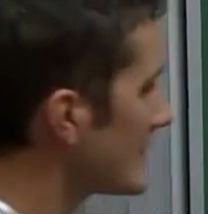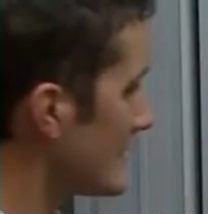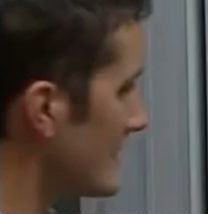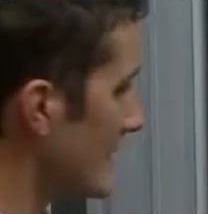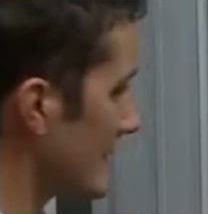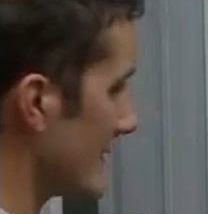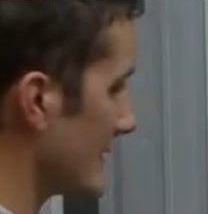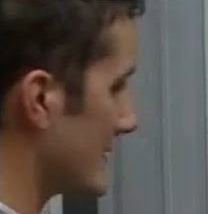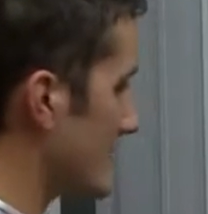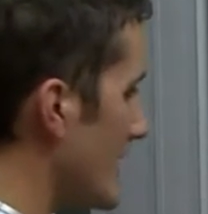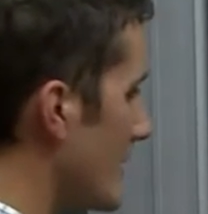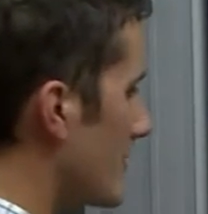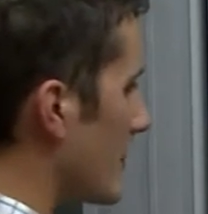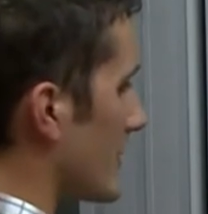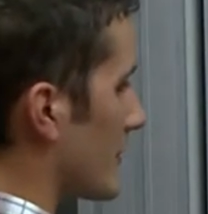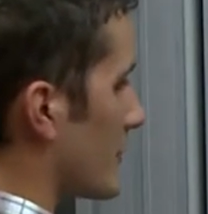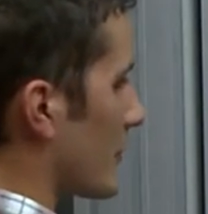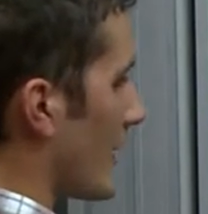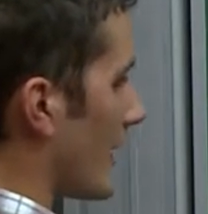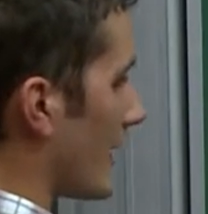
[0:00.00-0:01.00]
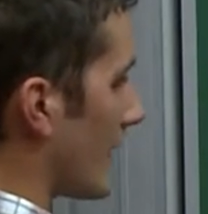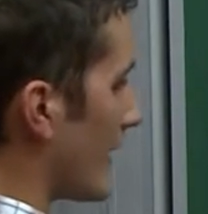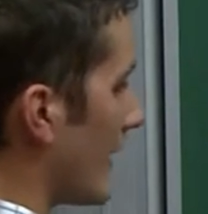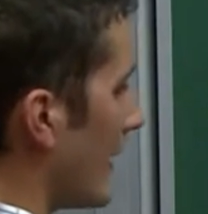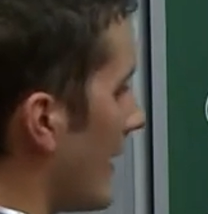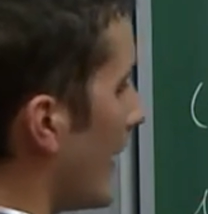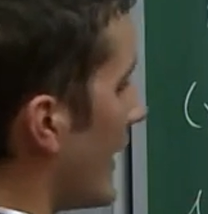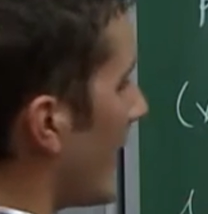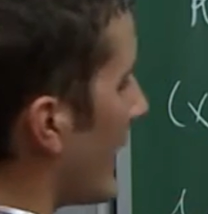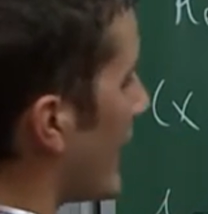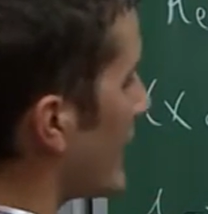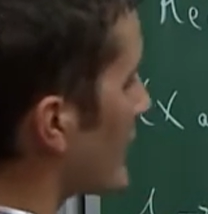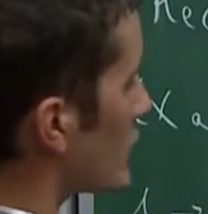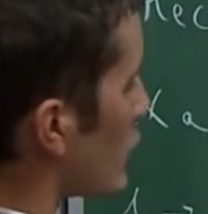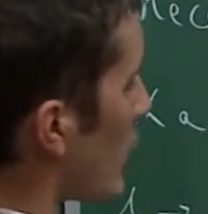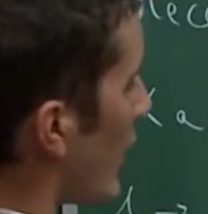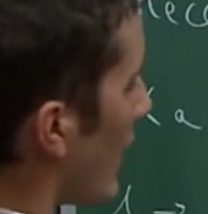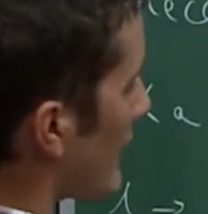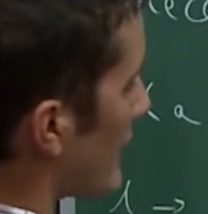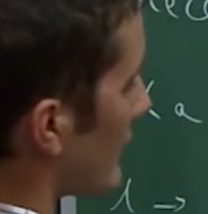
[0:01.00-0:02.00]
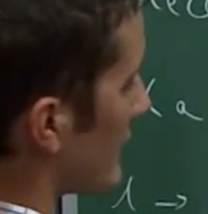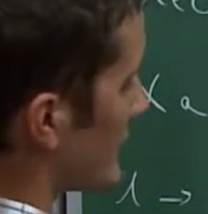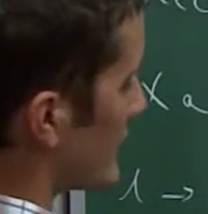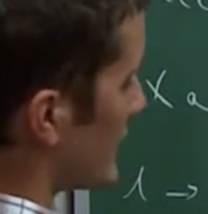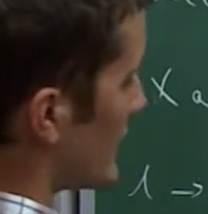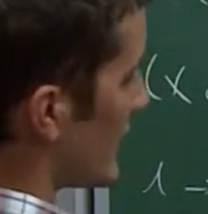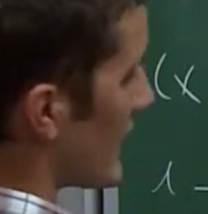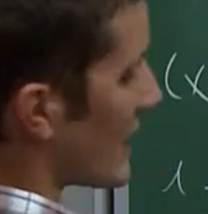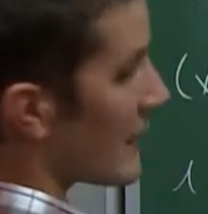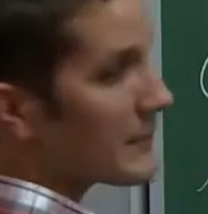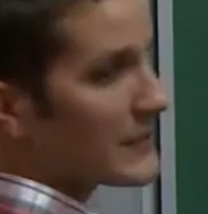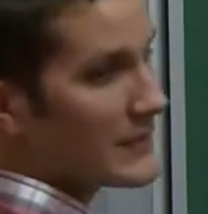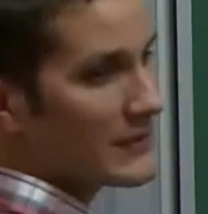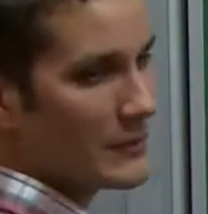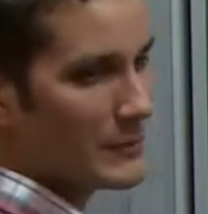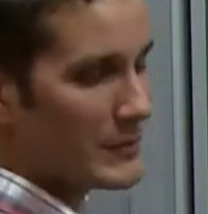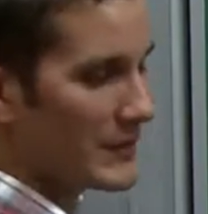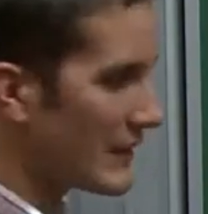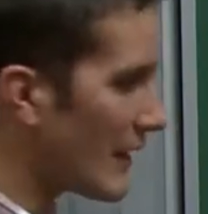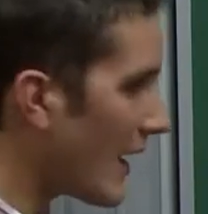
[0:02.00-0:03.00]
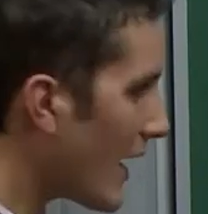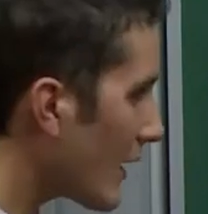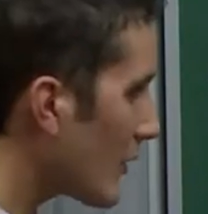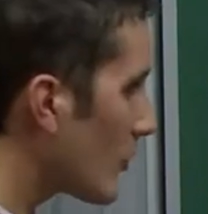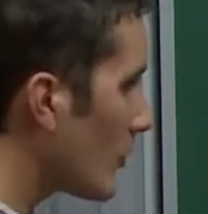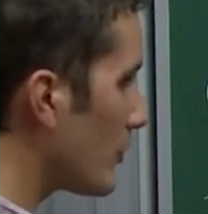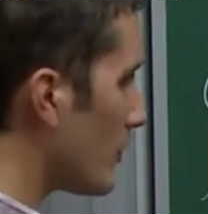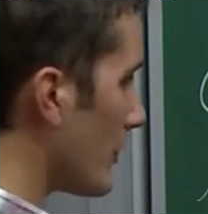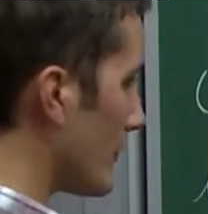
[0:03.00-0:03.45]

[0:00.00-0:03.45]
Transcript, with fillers: this exact sequence, well, h1 of gm is a Picard group